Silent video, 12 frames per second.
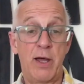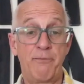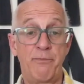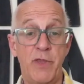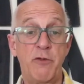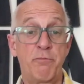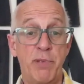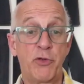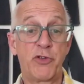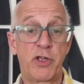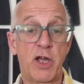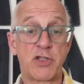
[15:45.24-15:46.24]
you've built
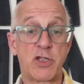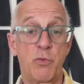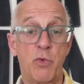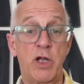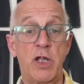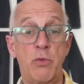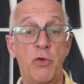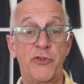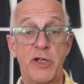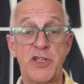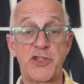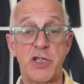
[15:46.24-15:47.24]
a custom one and you want
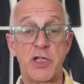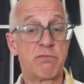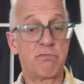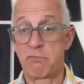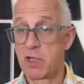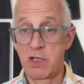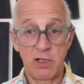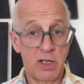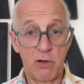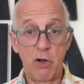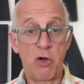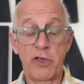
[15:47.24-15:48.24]
it listed, go
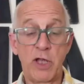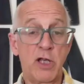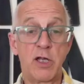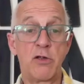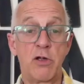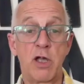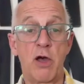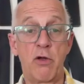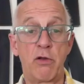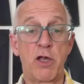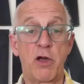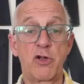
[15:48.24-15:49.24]
and log in and you can
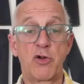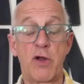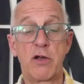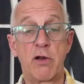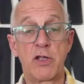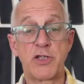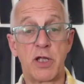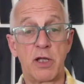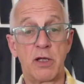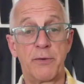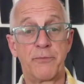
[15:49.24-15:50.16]
go and create your own listing.